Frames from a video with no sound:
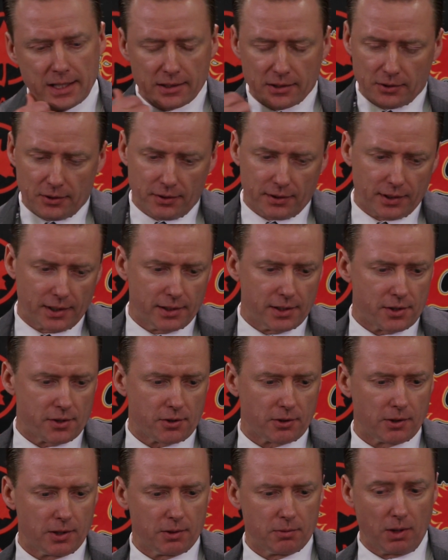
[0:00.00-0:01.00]
the only thing I
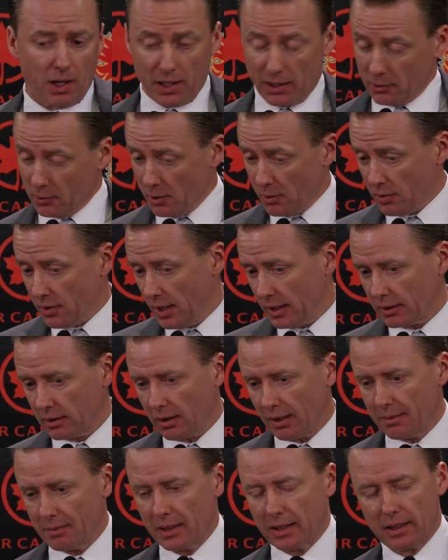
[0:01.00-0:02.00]
disagreed, I agree with that
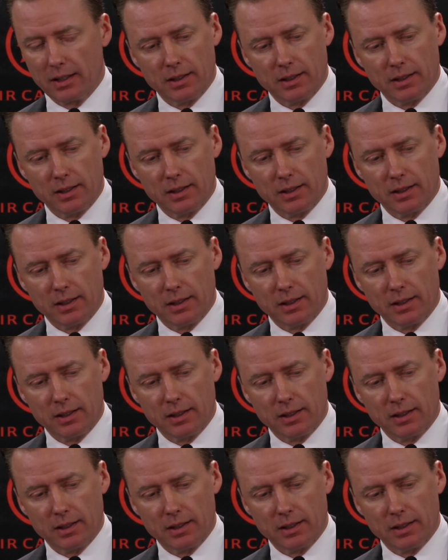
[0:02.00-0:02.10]
comment.